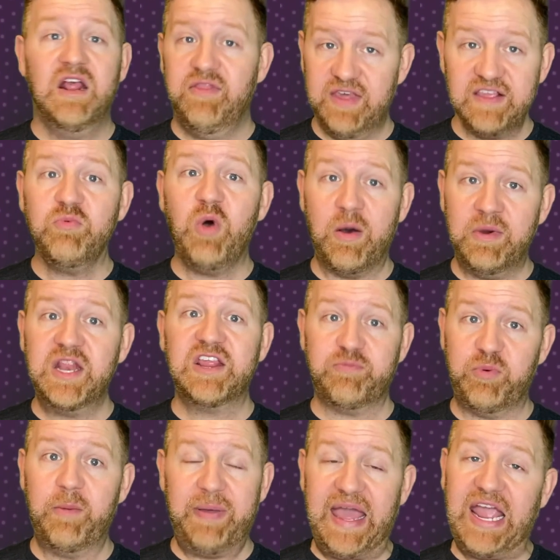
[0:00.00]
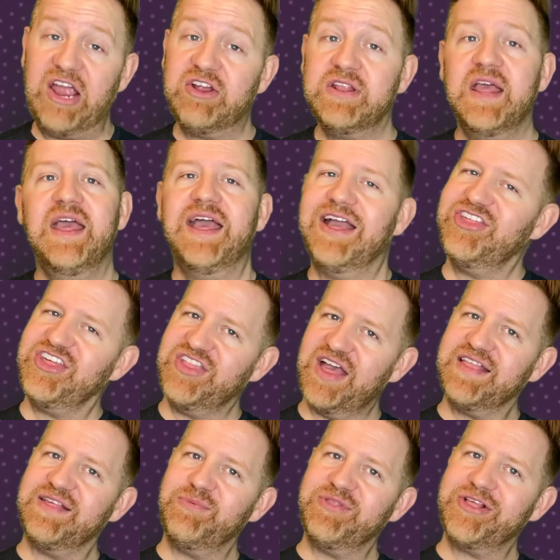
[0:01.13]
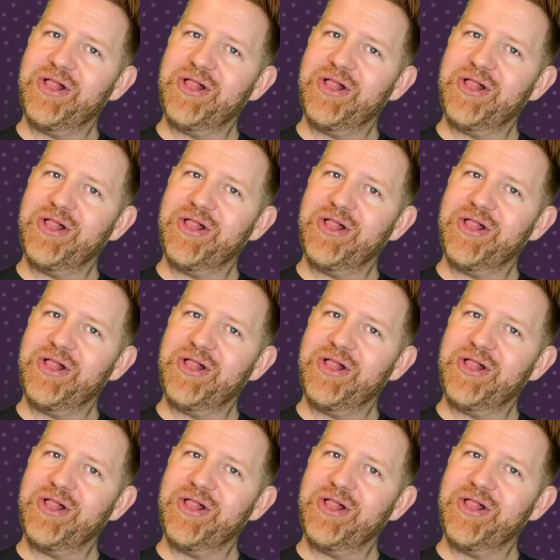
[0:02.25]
This woman is prepared, and she does it with